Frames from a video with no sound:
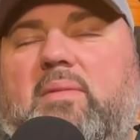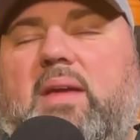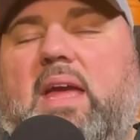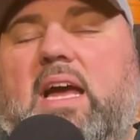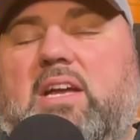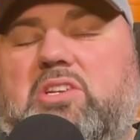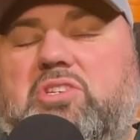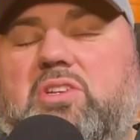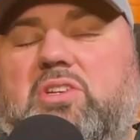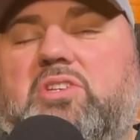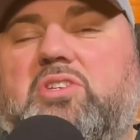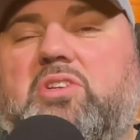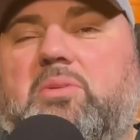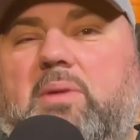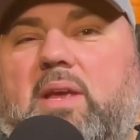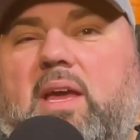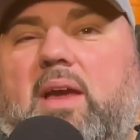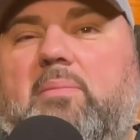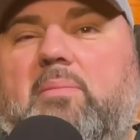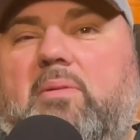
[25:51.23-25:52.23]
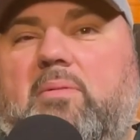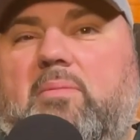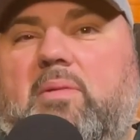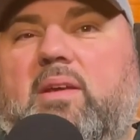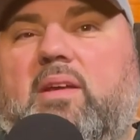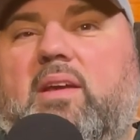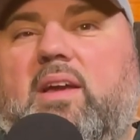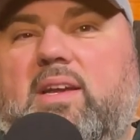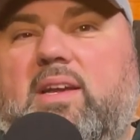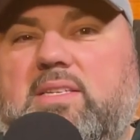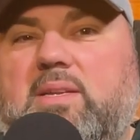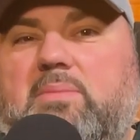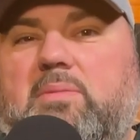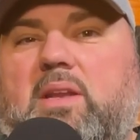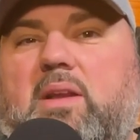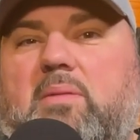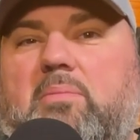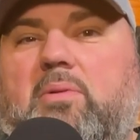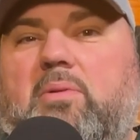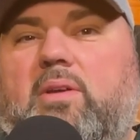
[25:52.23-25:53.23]
Ashley, you should be happy with me. I tamed it
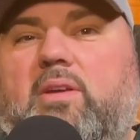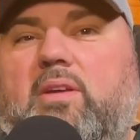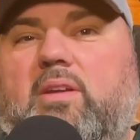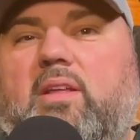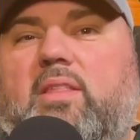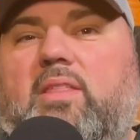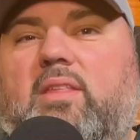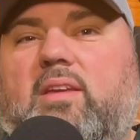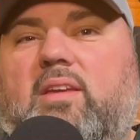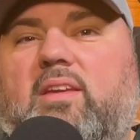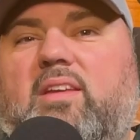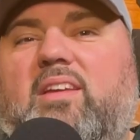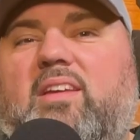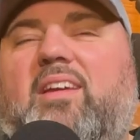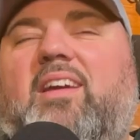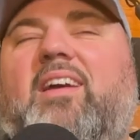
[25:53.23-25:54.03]
down pretty good, I think.